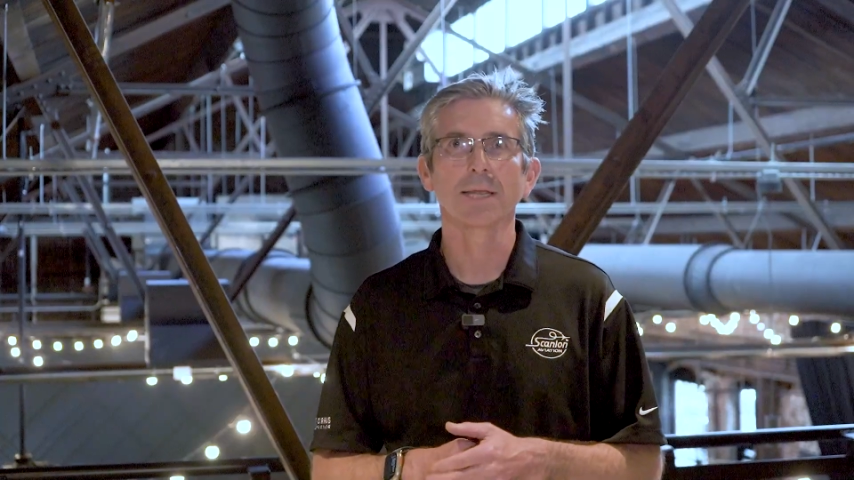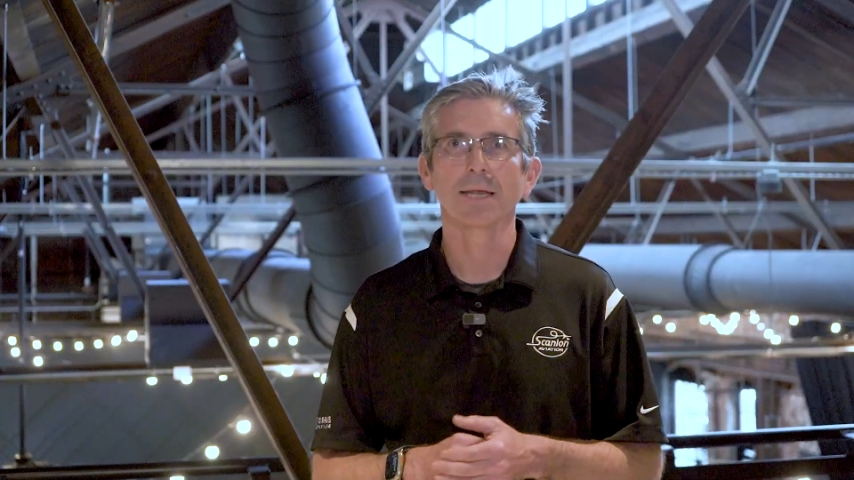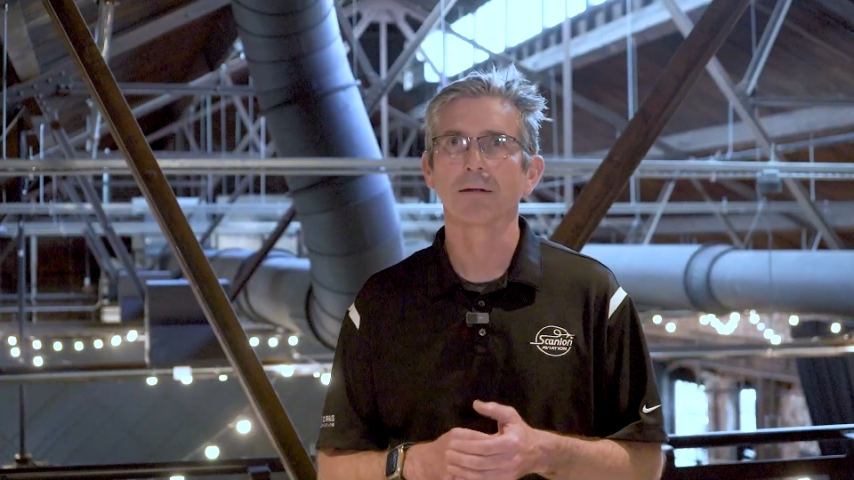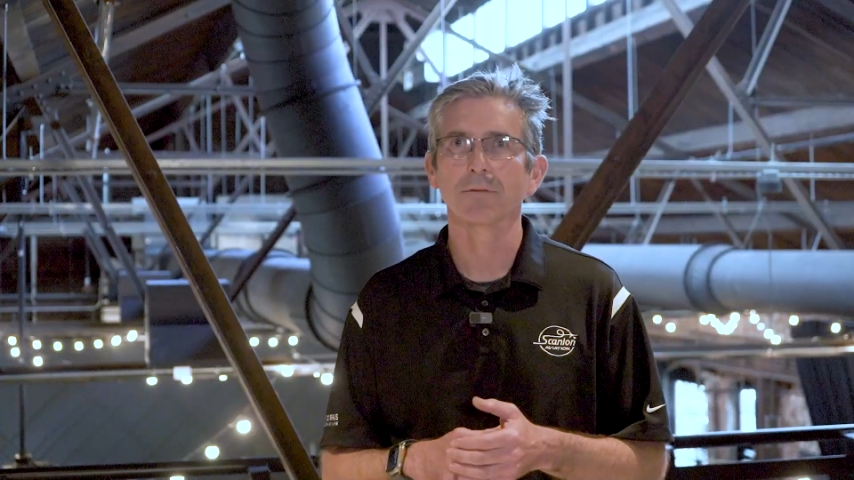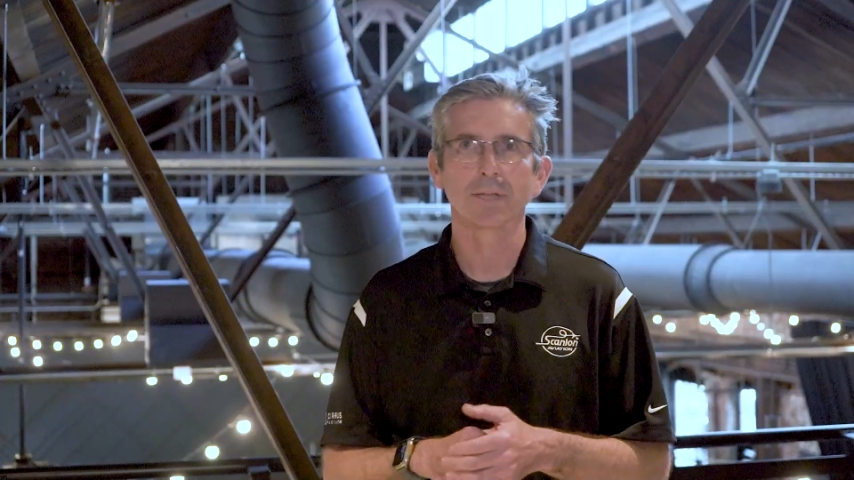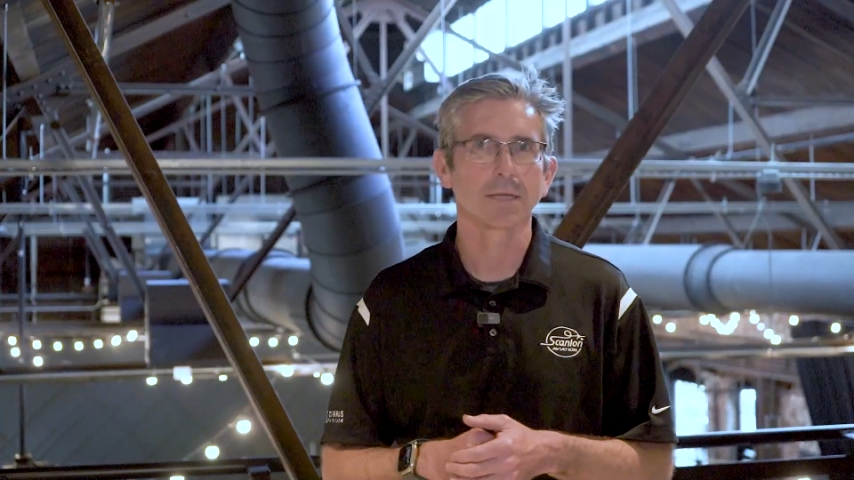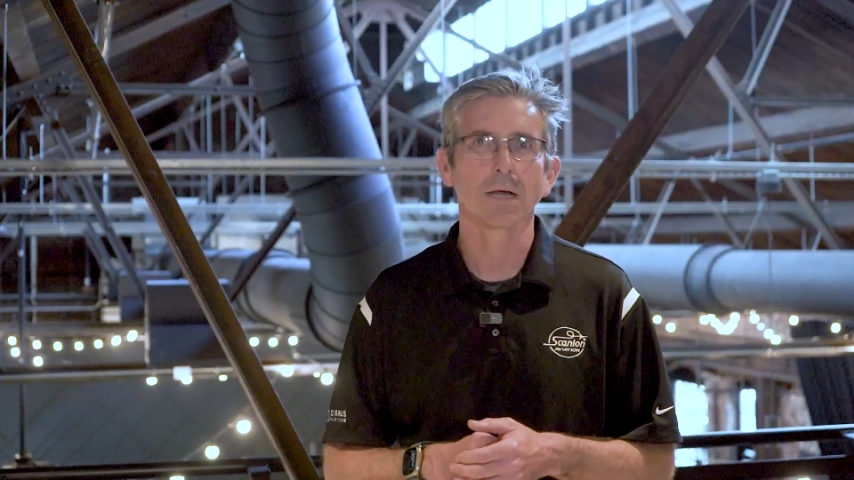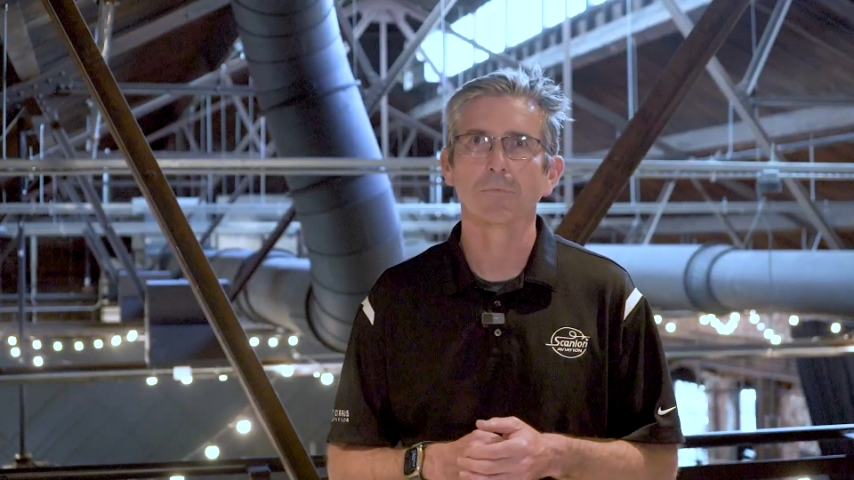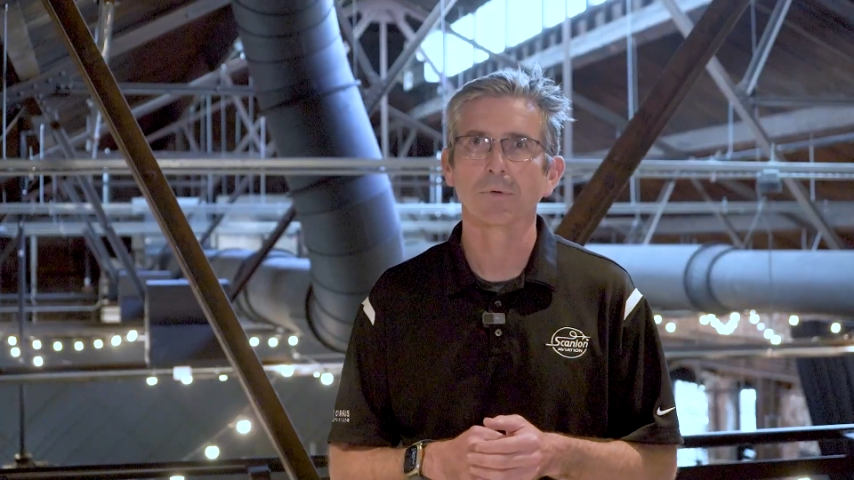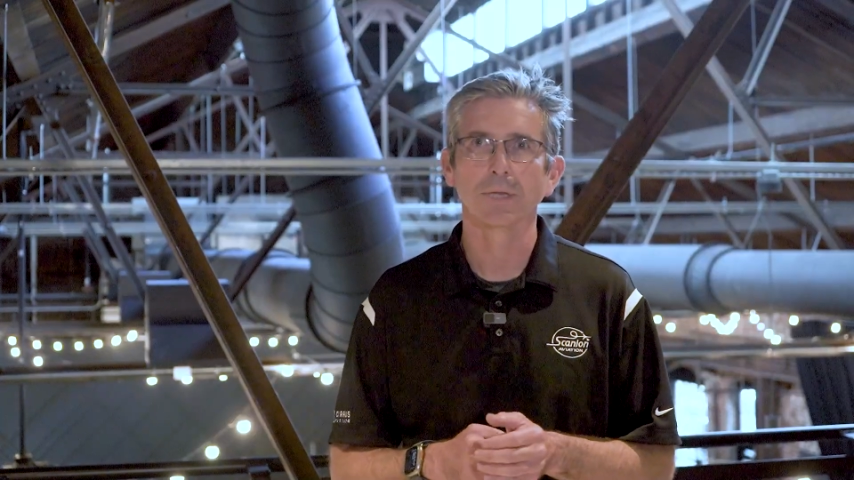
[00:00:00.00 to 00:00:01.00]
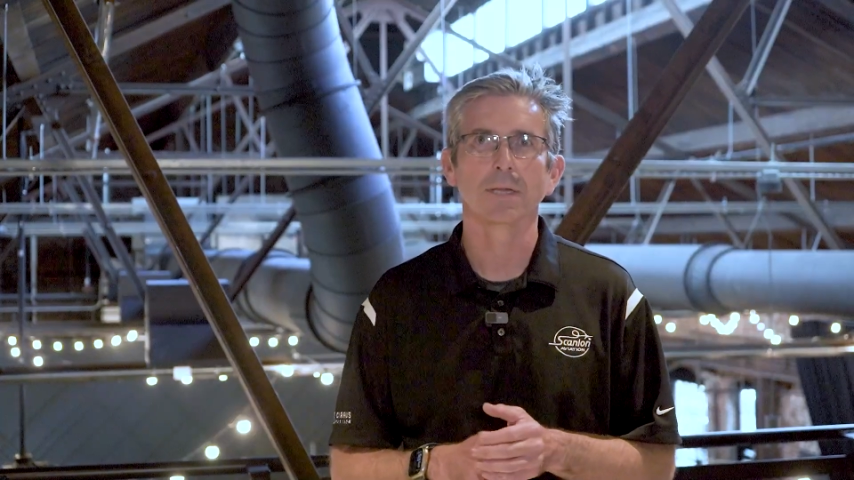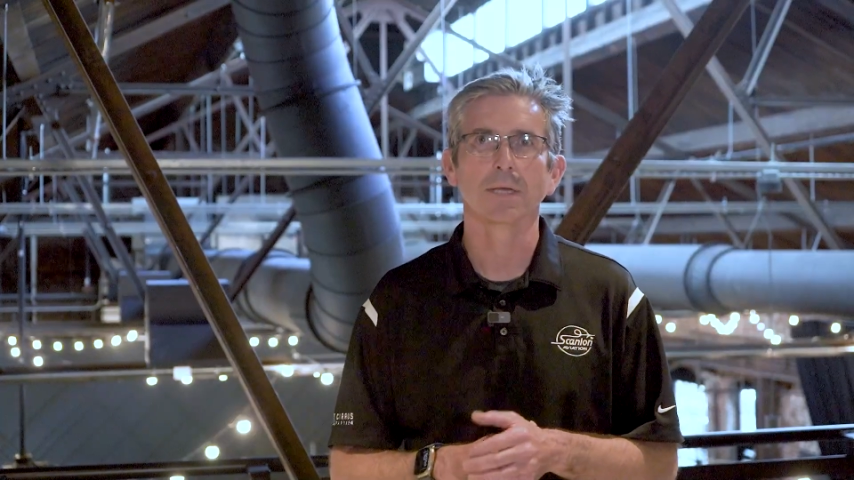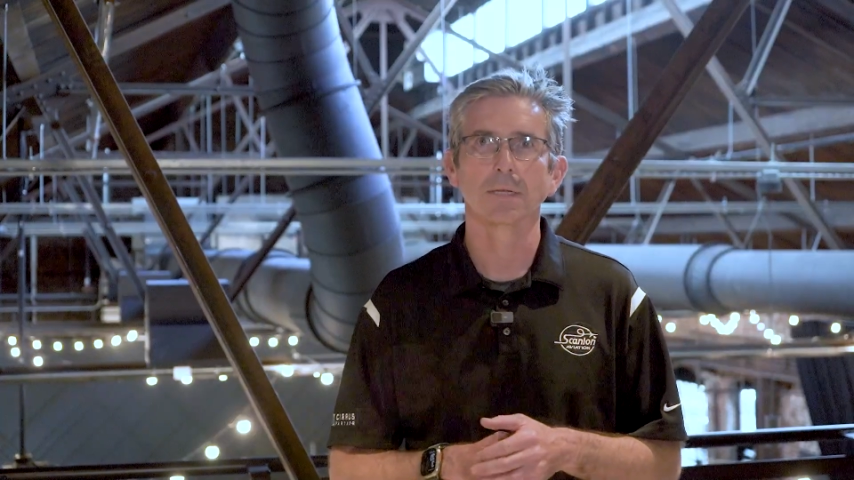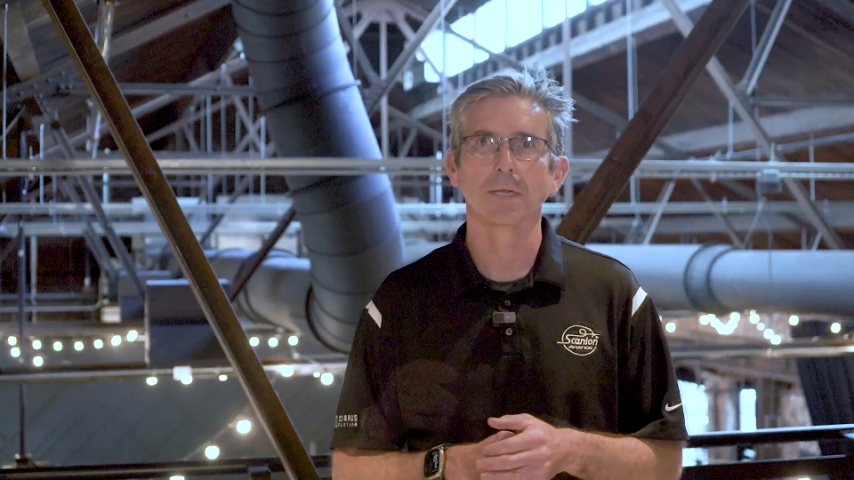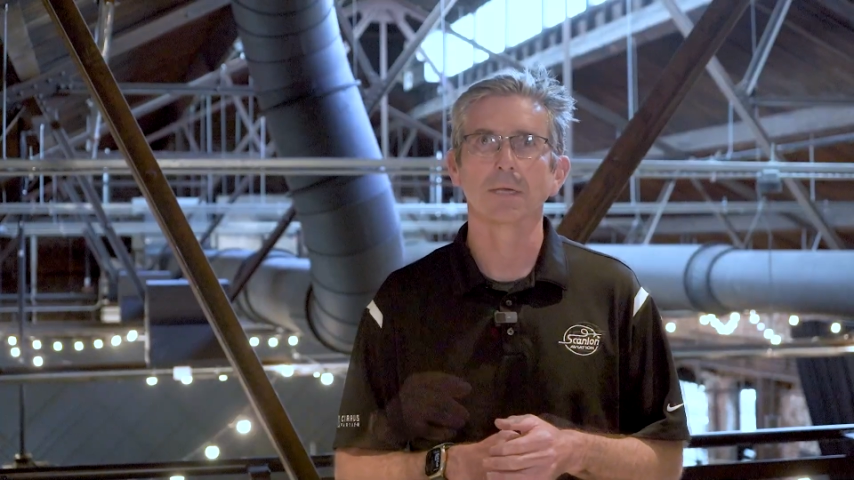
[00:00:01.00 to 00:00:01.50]
can get everything done we need
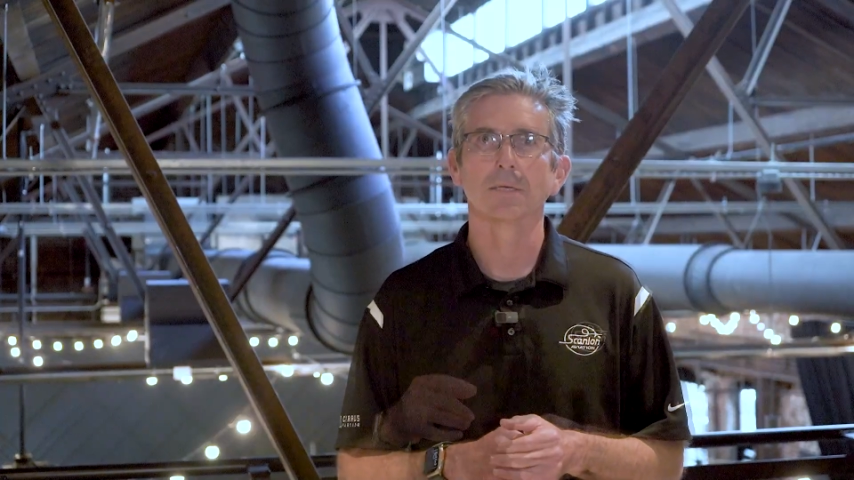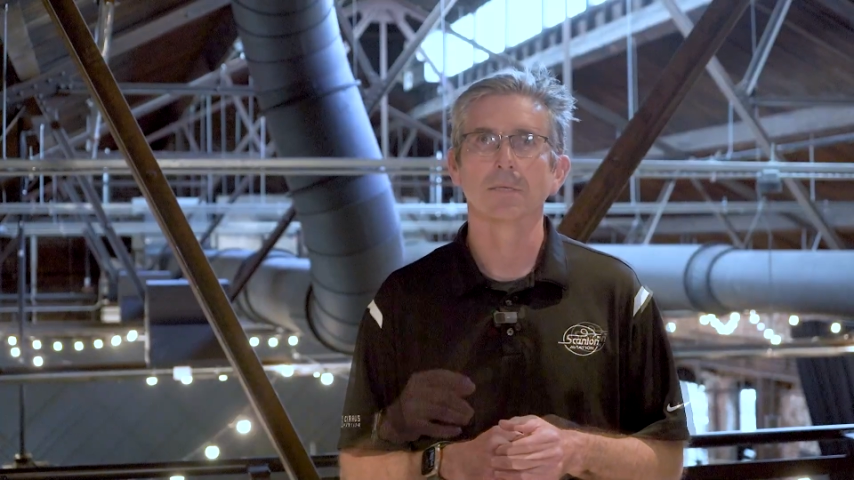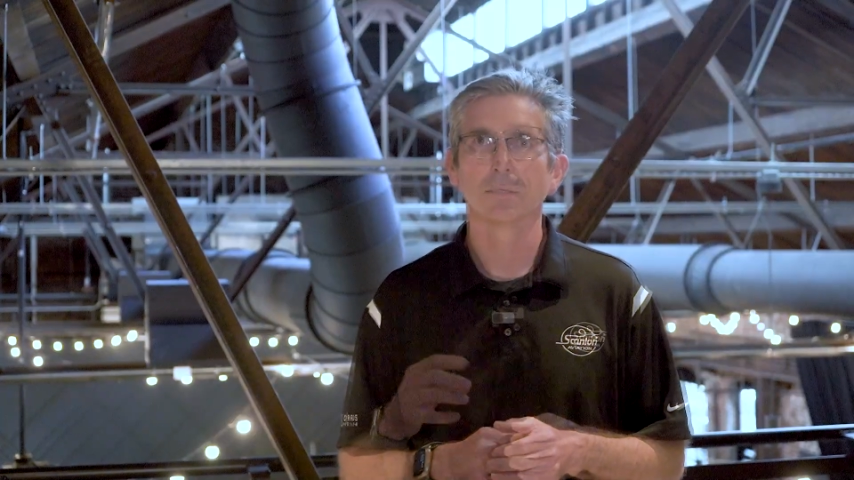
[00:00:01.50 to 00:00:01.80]
to get done.